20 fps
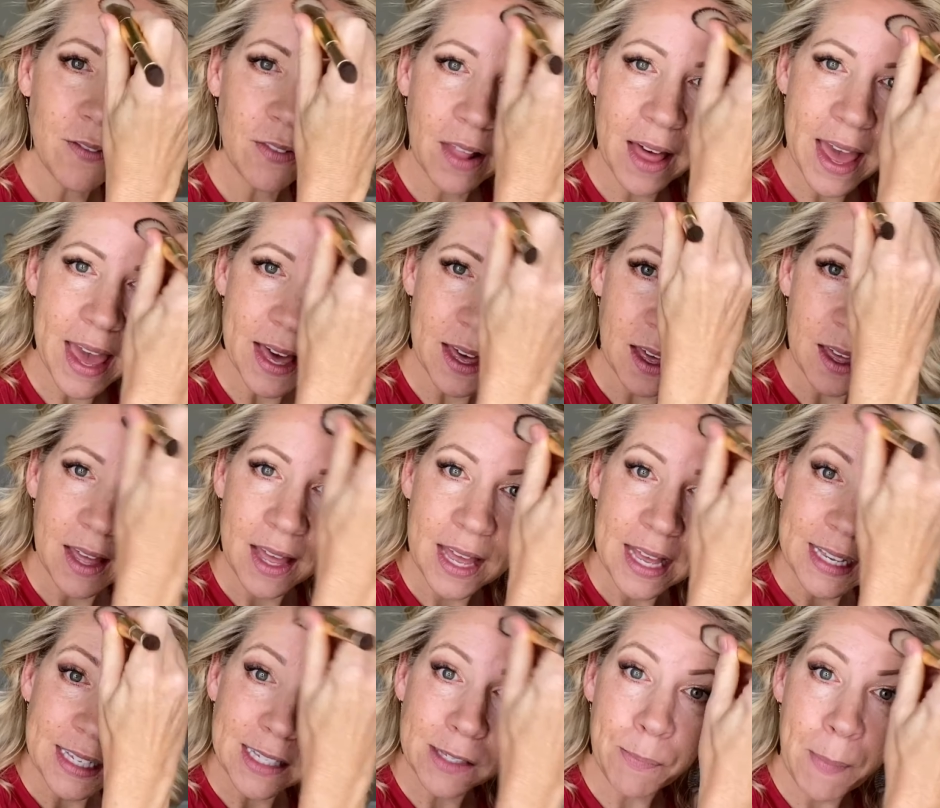like
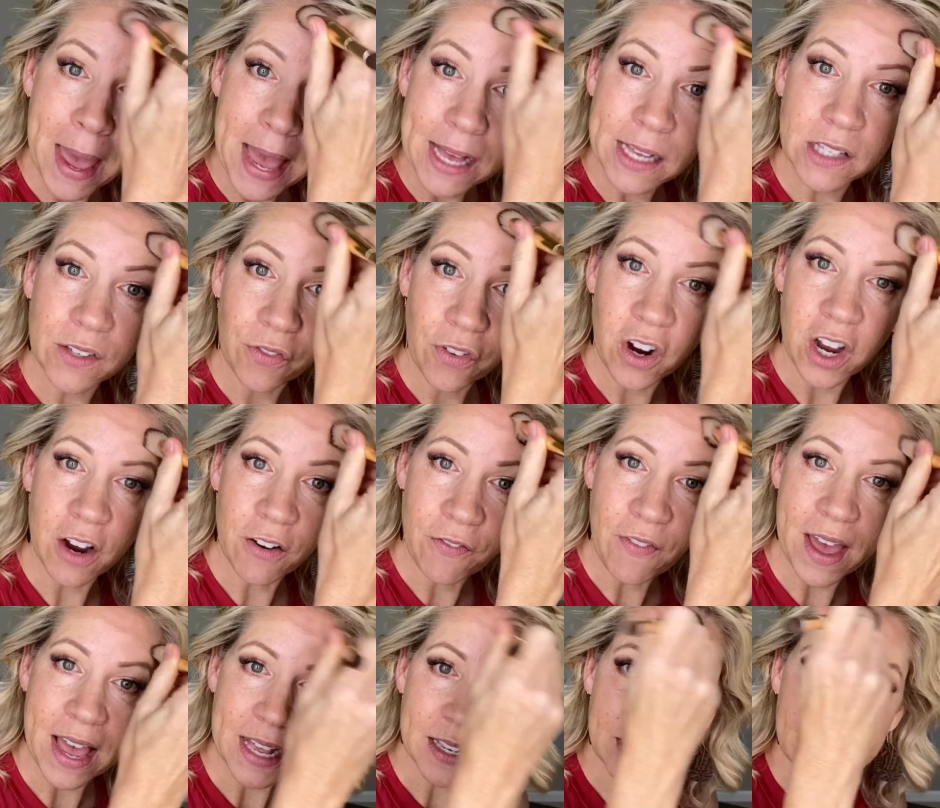Spanx for your
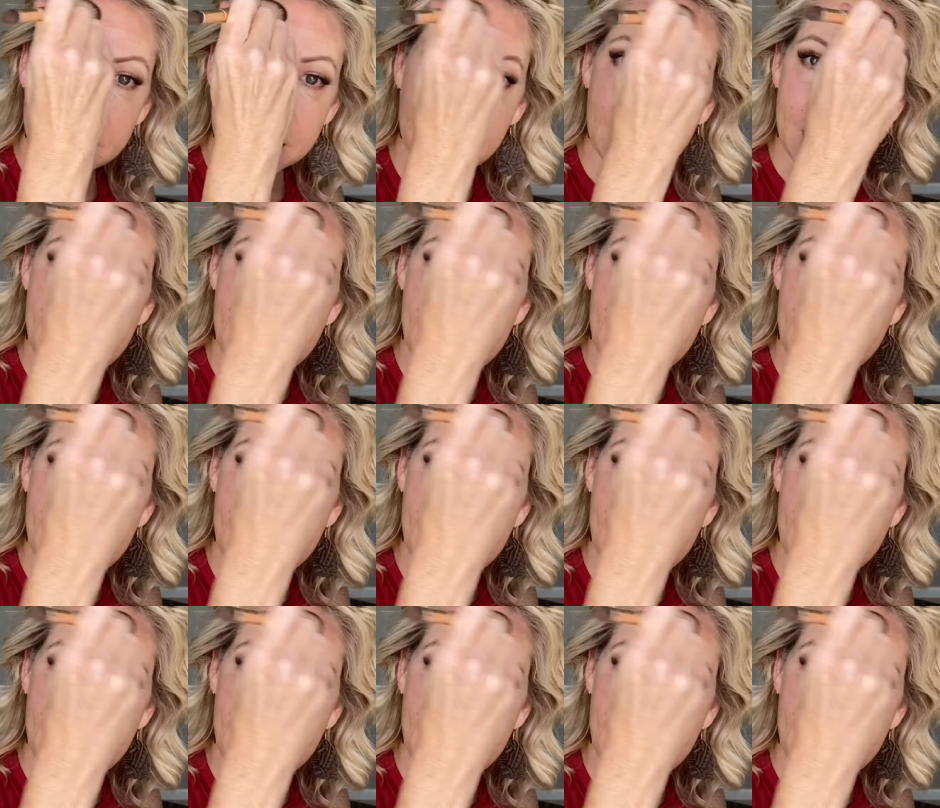face.